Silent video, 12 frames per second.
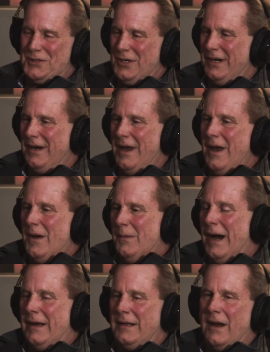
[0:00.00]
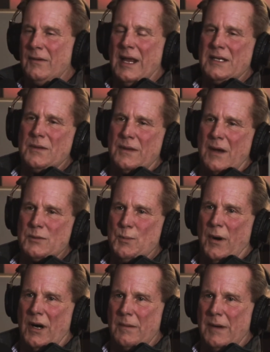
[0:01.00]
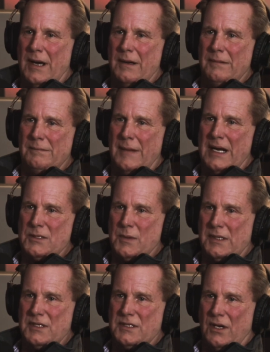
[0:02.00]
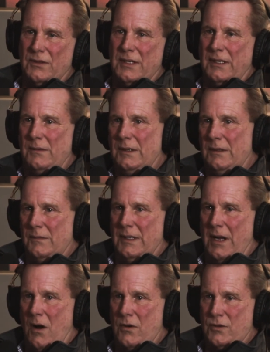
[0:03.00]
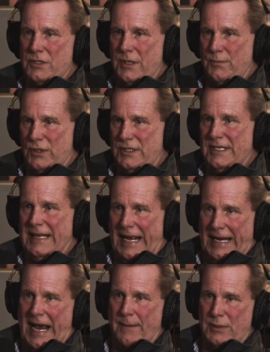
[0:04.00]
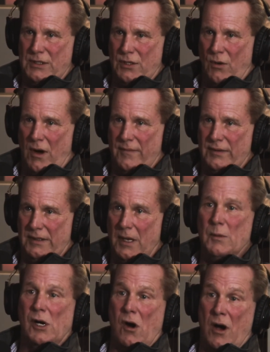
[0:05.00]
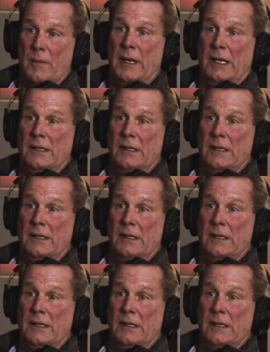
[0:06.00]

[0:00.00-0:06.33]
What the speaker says: Sure. Well, that was part of my management consulting. When ownership would see that happen too often, they would call me.